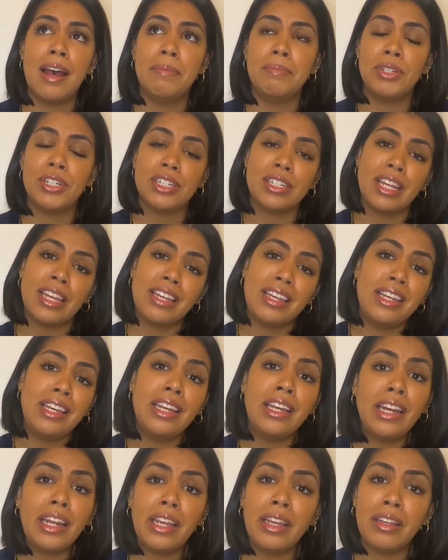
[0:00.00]
just like
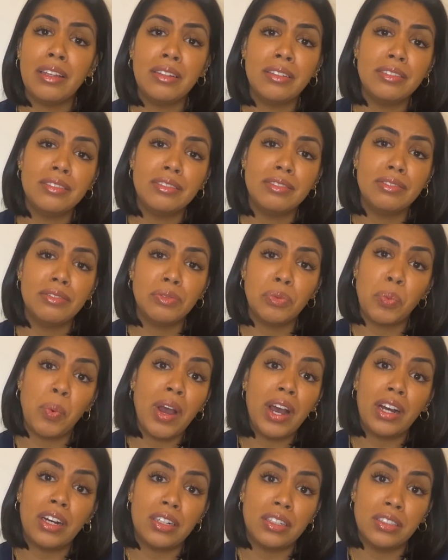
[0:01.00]
eating
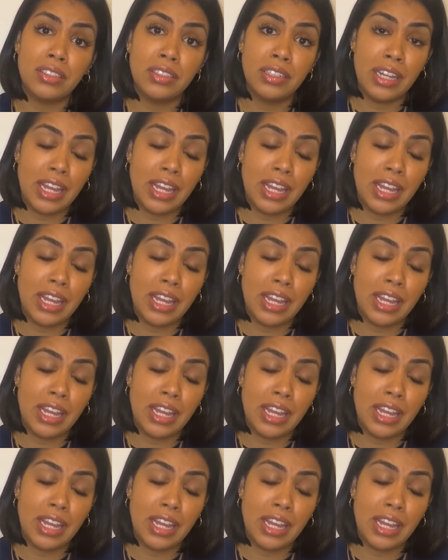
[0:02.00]
well.